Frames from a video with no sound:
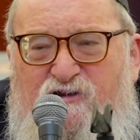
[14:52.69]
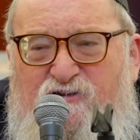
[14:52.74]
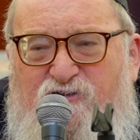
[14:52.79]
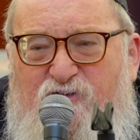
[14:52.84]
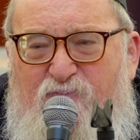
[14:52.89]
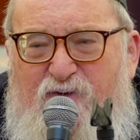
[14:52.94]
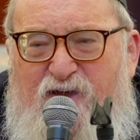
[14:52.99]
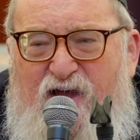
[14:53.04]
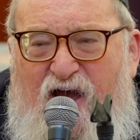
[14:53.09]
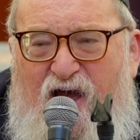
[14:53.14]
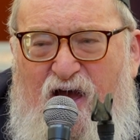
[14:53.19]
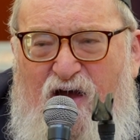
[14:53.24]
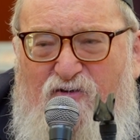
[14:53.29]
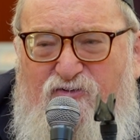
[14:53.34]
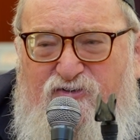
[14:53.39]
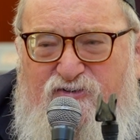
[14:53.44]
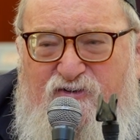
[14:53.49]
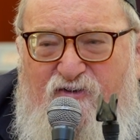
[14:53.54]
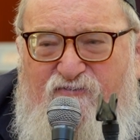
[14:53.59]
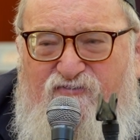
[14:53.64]
to be a
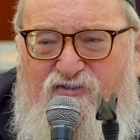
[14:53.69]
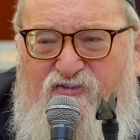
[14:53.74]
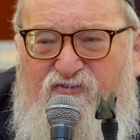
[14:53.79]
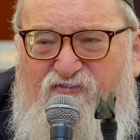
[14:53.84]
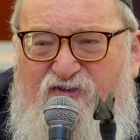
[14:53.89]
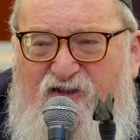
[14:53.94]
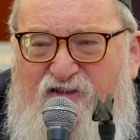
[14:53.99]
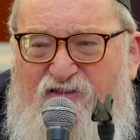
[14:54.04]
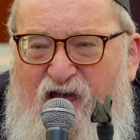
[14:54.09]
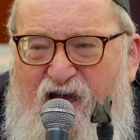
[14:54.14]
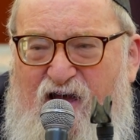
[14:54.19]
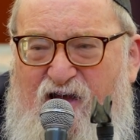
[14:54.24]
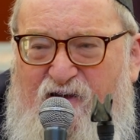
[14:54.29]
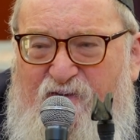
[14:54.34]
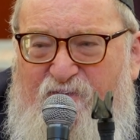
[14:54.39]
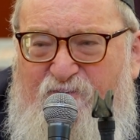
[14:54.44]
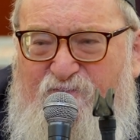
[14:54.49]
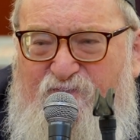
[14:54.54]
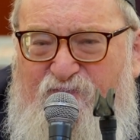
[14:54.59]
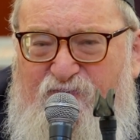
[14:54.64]
house of tefillah
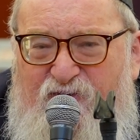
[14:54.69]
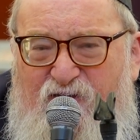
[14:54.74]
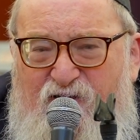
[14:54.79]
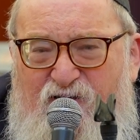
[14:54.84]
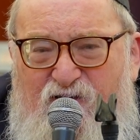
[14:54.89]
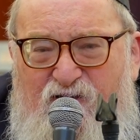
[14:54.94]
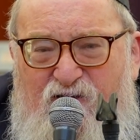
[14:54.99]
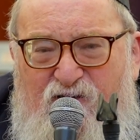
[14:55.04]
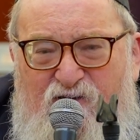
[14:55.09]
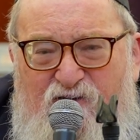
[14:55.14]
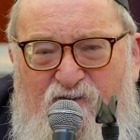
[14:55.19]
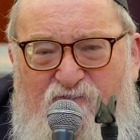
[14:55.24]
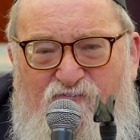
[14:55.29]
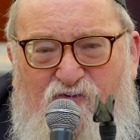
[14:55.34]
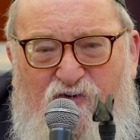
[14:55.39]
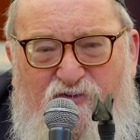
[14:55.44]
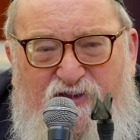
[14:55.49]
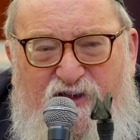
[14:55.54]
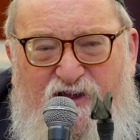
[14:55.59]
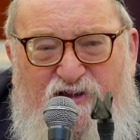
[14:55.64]

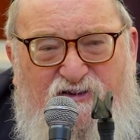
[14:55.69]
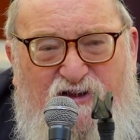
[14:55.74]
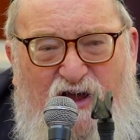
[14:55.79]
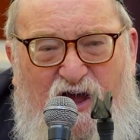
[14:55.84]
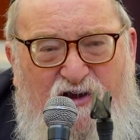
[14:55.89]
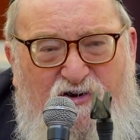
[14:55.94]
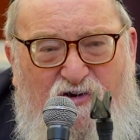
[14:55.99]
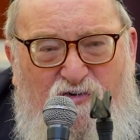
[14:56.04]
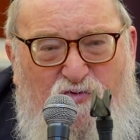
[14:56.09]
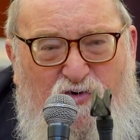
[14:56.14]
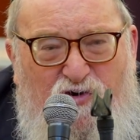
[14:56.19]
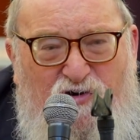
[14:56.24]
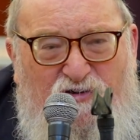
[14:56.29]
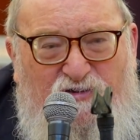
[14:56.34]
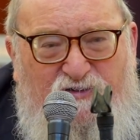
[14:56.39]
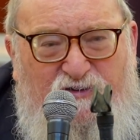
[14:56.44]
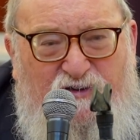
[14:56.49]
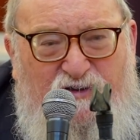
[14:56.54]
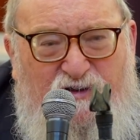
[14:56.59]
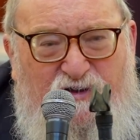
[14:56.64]
for the entire
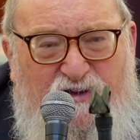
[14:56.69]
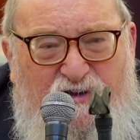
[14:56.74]
world.